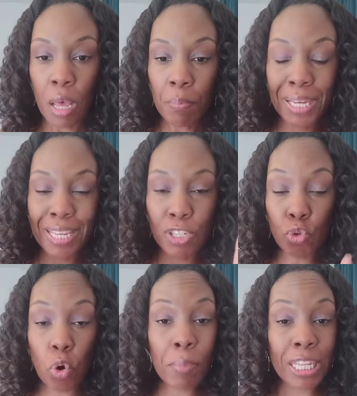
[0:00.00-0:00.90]
Because
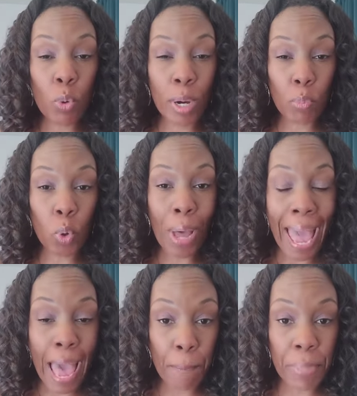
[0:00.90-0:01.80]
normally what will
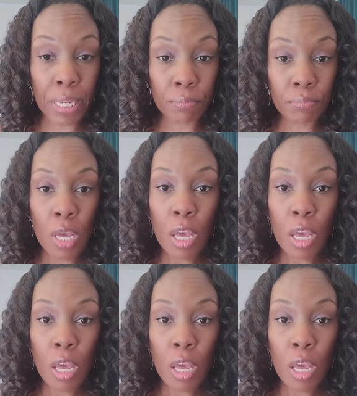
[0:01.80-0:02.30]
happen,